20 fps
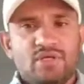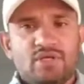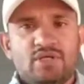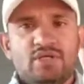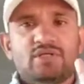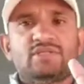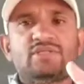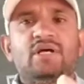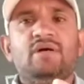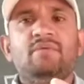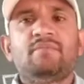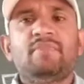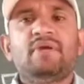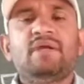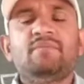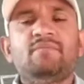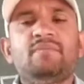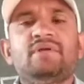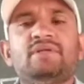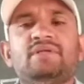some
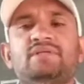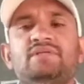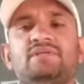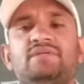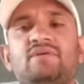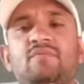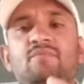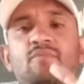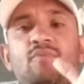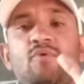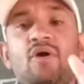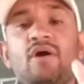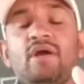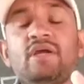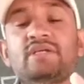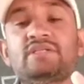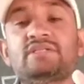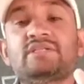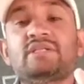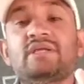
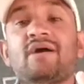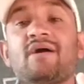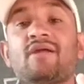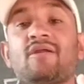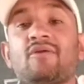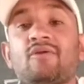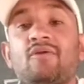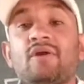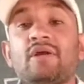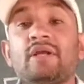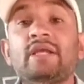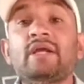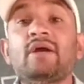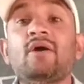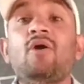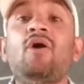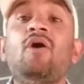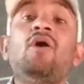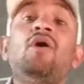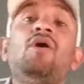boys, they are running
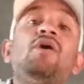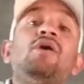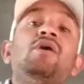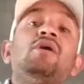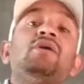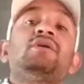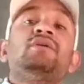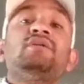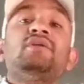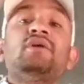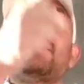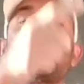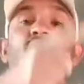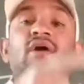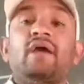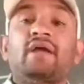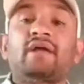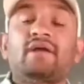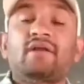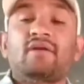on the
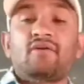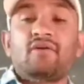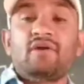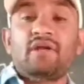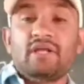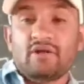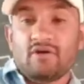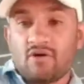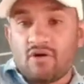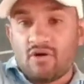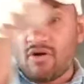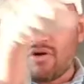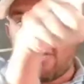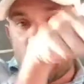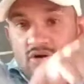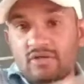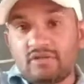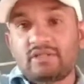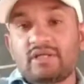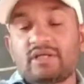track.
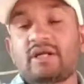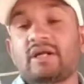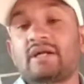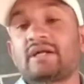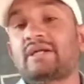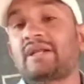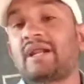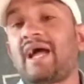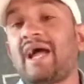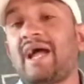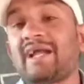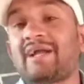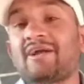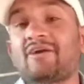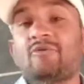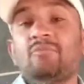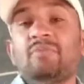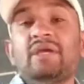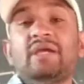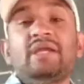
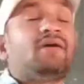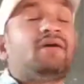Track mean